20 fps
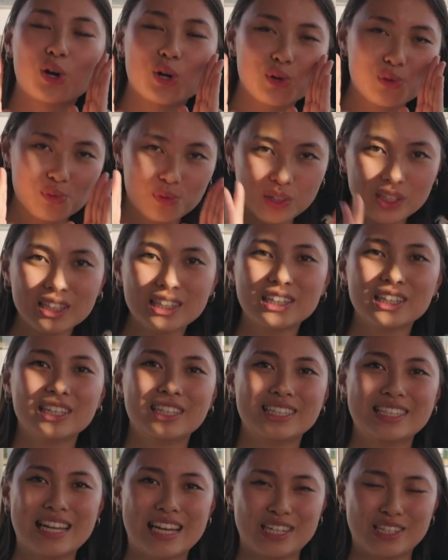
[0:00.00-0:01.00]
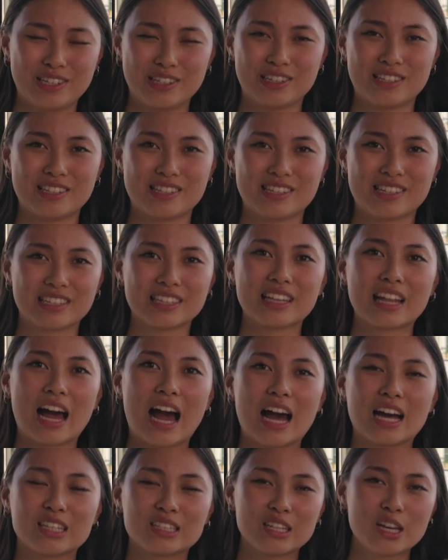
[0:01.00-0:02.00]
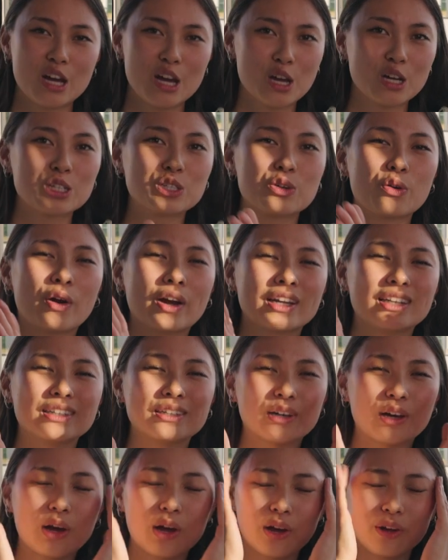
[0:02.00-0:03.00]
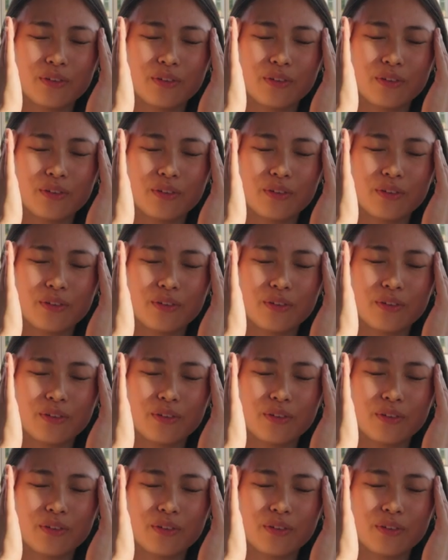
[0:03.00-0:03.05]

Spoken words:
really good attention to this class, try to